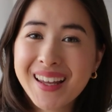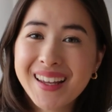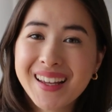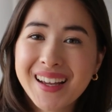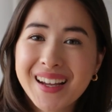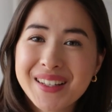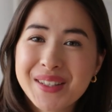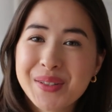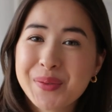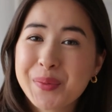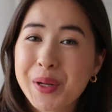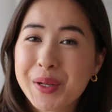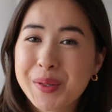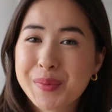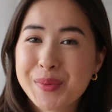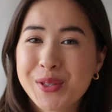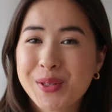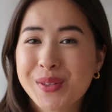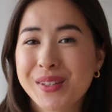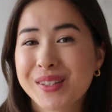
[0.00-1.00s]
Hey guys and
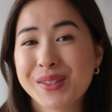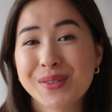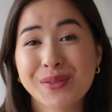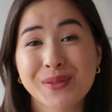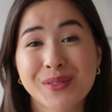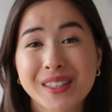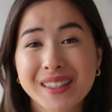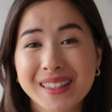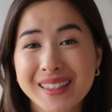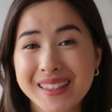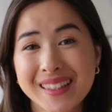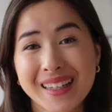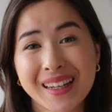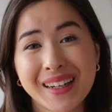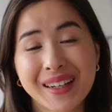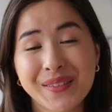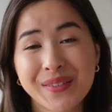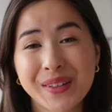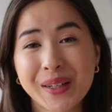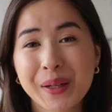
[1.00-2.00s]
welcome to this really
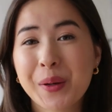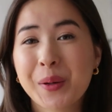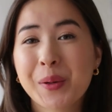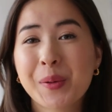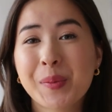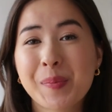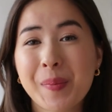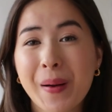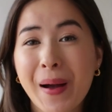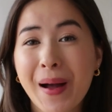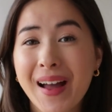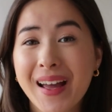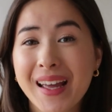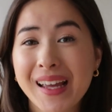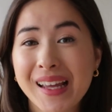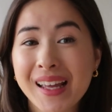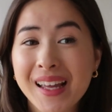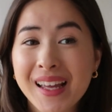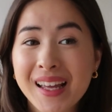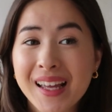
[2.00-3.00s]
exciting video
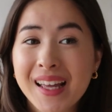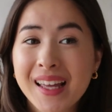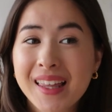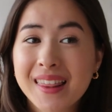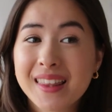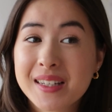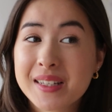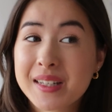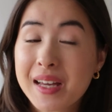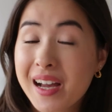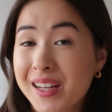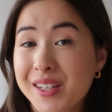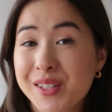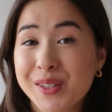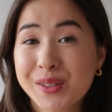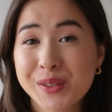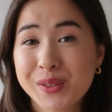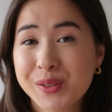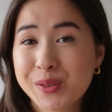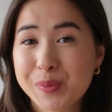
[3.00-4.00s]
by the
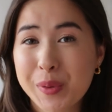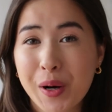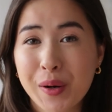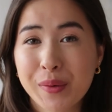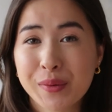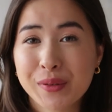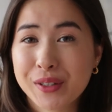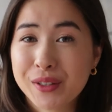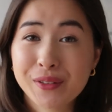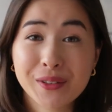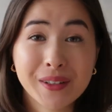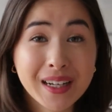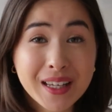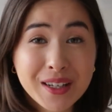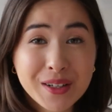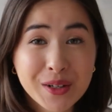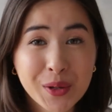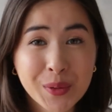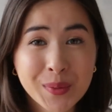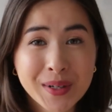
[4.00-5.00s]
title you probably
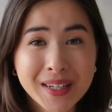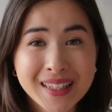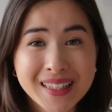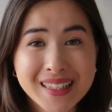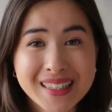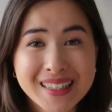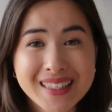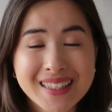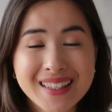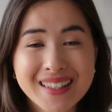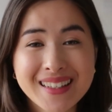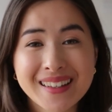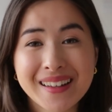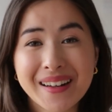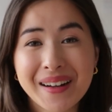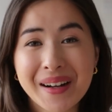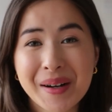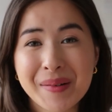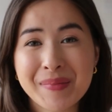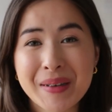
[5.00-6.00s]
already know what it is.
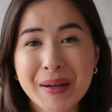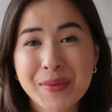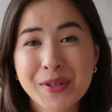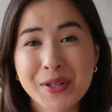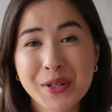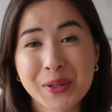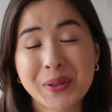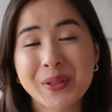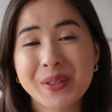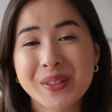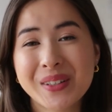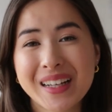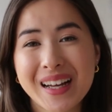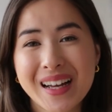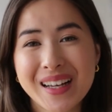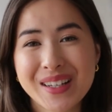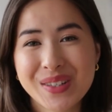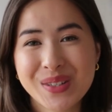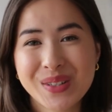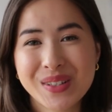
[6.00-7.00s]
Um, I'm showing you
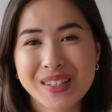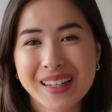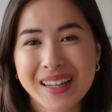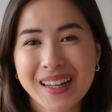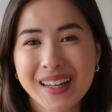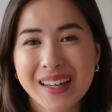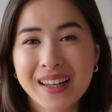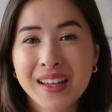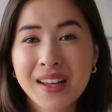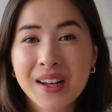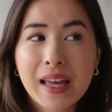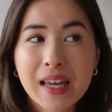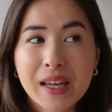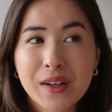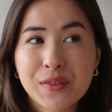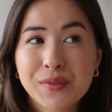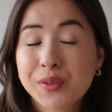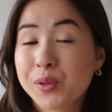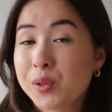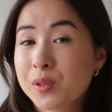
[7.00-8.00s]
guys today
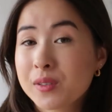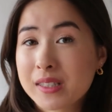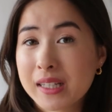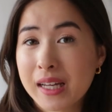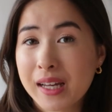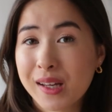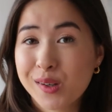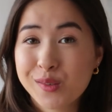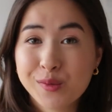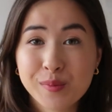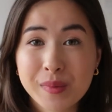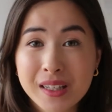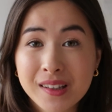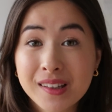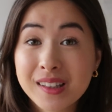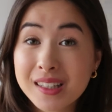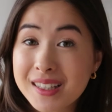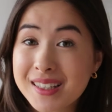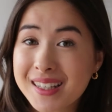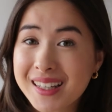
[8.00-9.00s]
a full day of
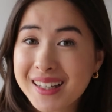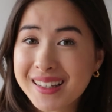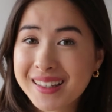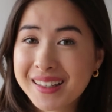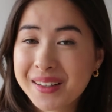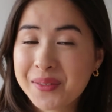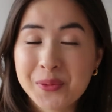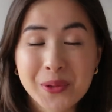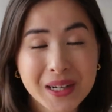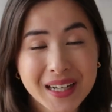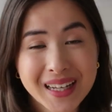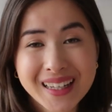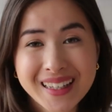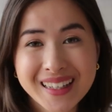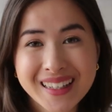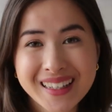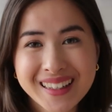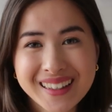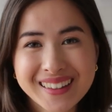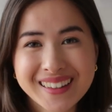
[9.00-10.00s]
me eating what I
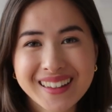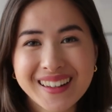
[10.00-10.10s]
eat